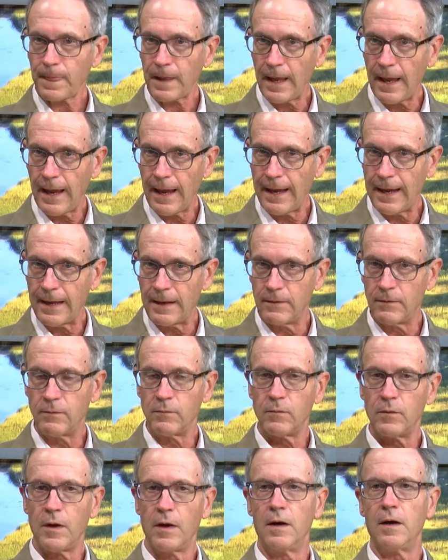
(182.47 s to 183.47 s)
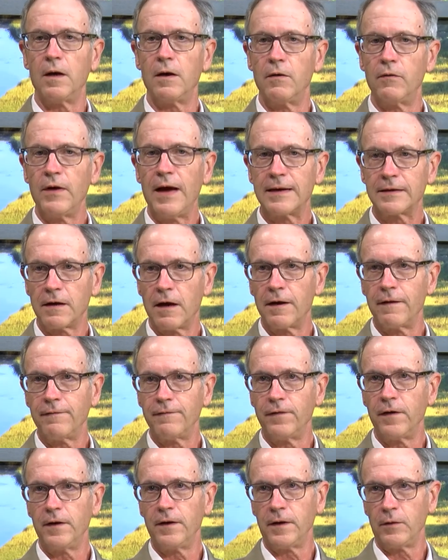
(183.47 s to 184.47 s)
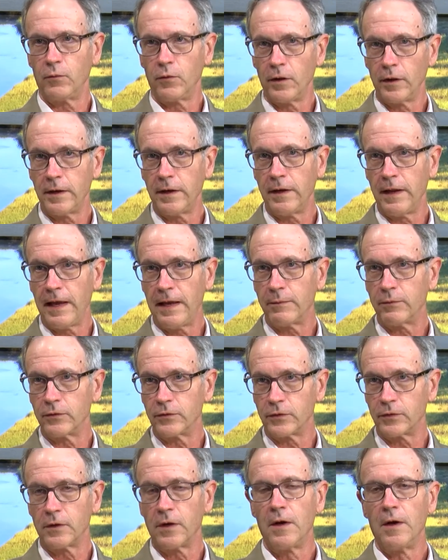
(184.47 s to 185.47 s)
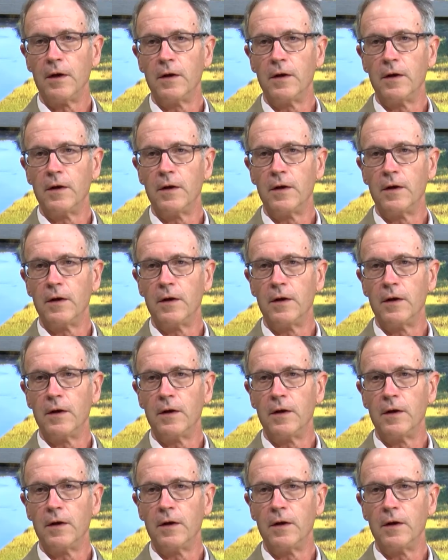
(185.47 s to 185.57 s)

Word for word: and uh, that kind of funding really enables